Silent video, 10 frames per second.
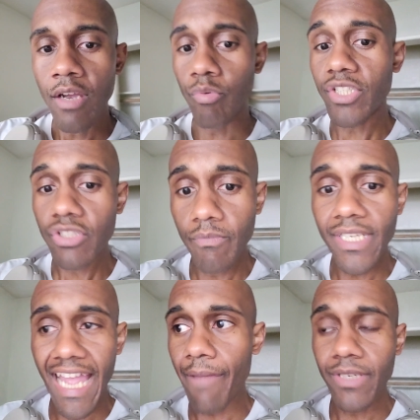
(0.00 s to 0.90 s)
what should
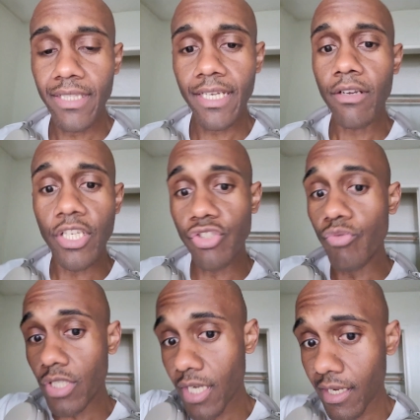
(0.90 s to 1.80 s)
be happening there is
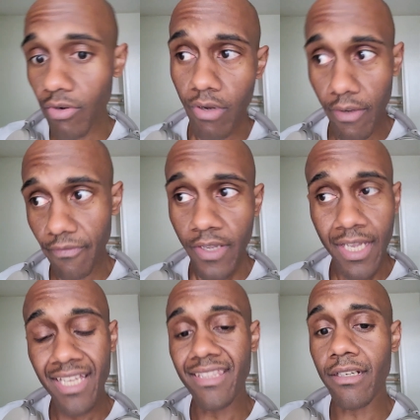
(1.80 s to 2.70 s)
you cut off
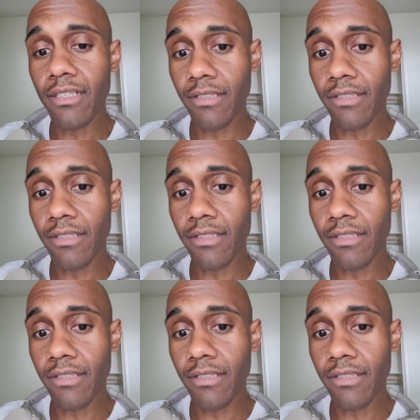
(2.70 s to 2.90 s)
their,